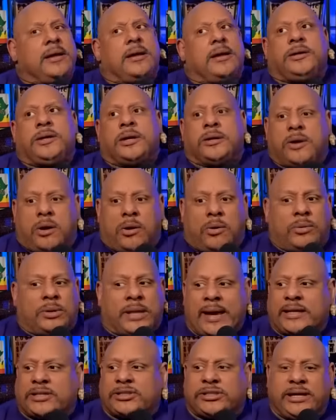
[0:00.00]
you know,
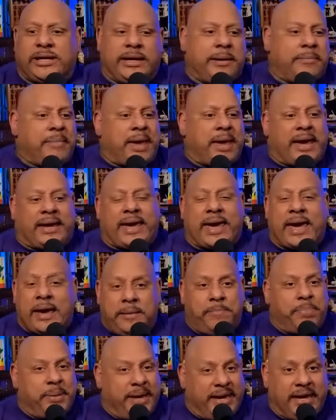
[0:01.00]
like she didn't make a
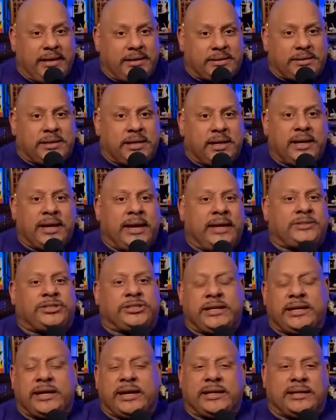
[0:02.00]
beat,
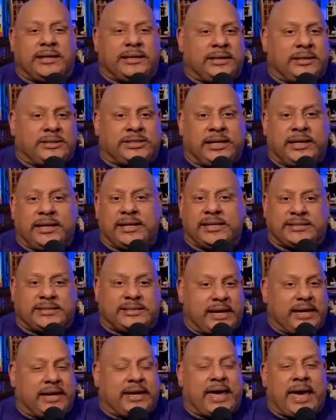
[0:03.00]
she didn't she didn't
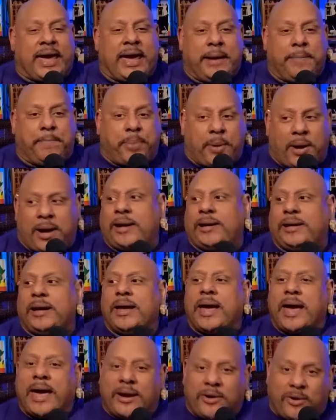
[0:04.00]
sink a putt,
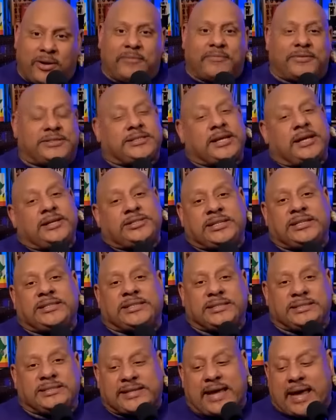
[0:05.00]
and all of a sudden she's
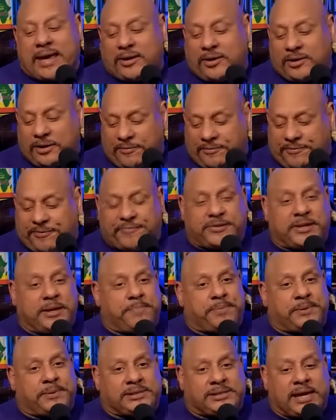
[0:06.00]
entitled to fifty
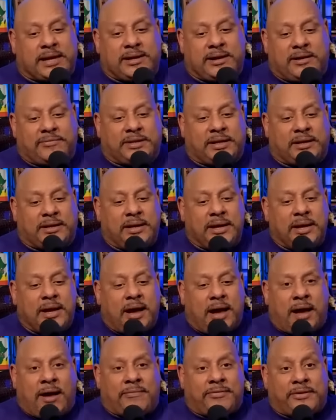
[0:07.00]
percent of the
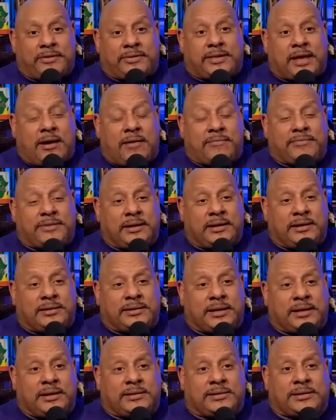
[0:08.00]
of the of the
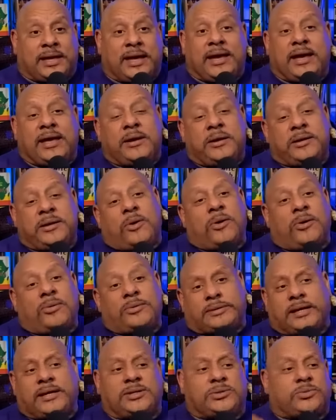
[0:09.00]
the thing, and then the whole
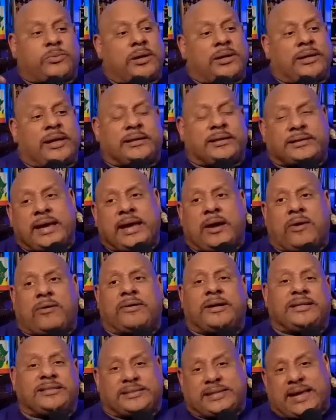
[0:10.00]
thing is well that they
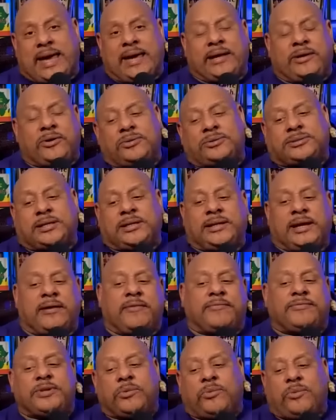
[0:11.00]
are entitled to
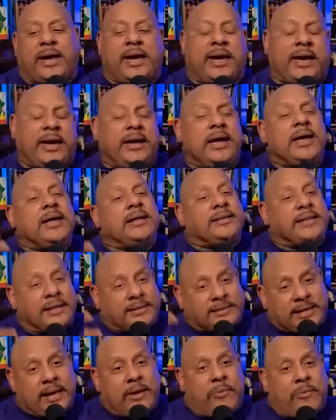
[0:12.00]
live the way
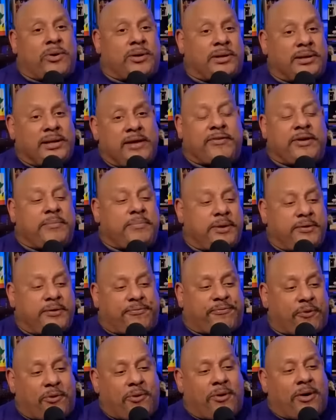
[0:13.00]
that they were living
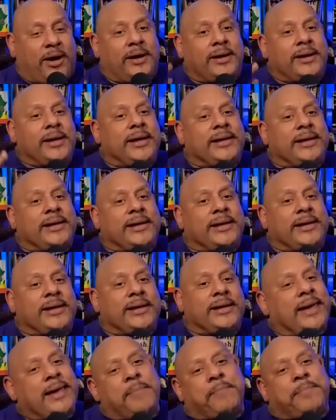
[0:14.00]
before. Yeah,
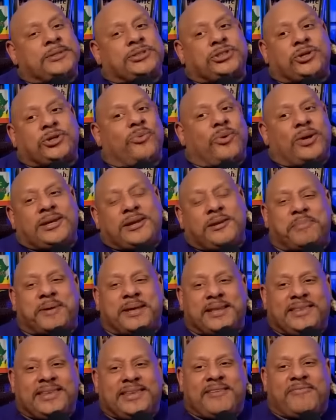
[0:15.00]
yeah, but you wouldn't have
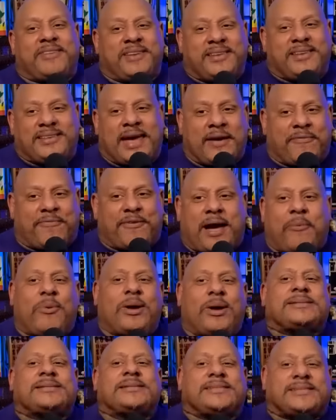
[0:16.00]
been living like if I
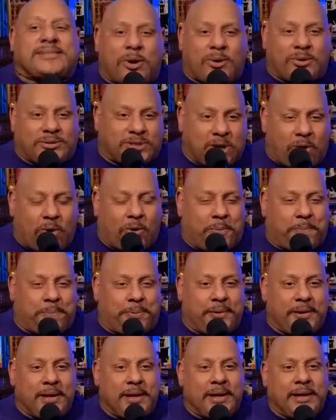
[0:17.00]
wasn't so dope
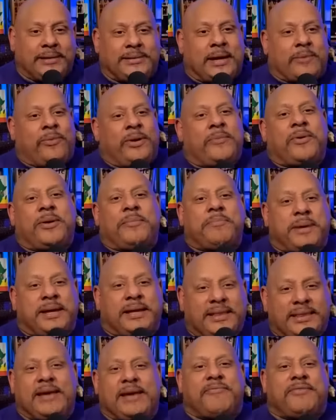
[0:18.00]
that we wouldn't be
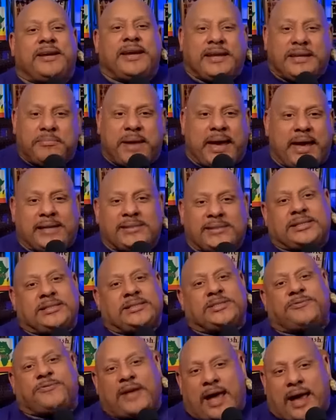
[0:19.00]
living in
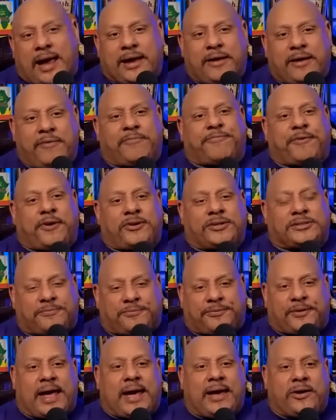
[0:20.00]
mansions, flying first,
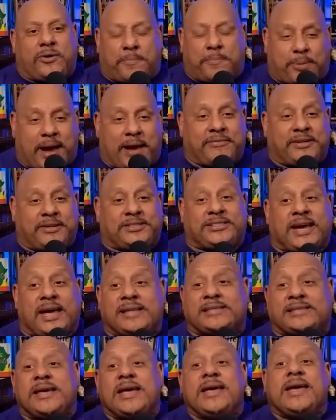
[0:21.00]
flying on private
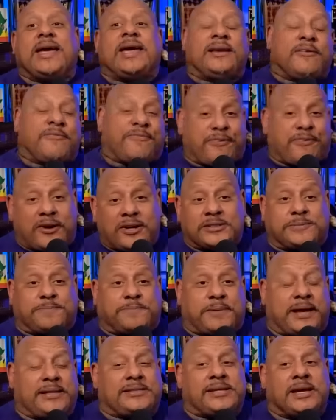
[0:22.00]
jets in the first
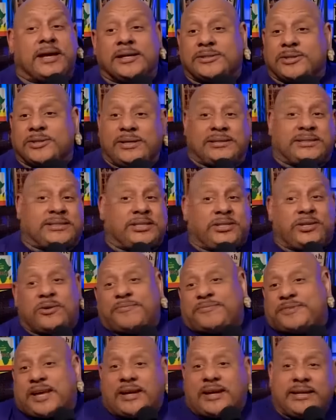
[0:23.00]
place. So this is
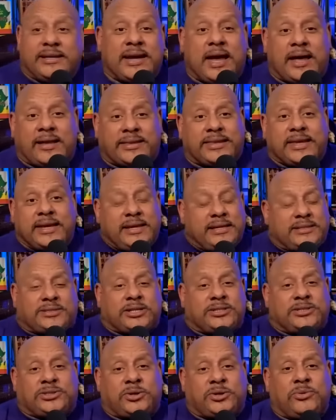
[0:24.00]
you've done nothing
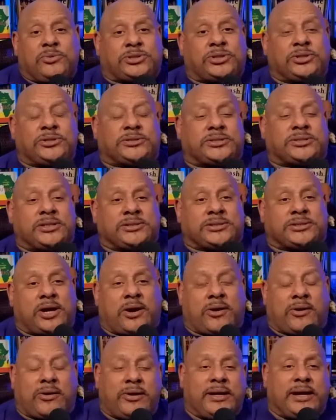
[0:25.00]
to do to to, to
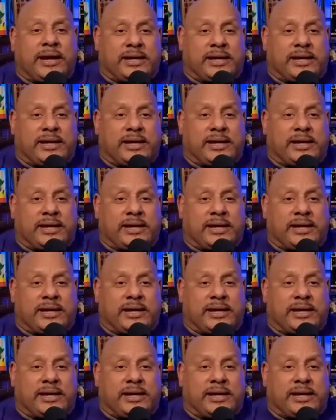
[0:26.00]
earn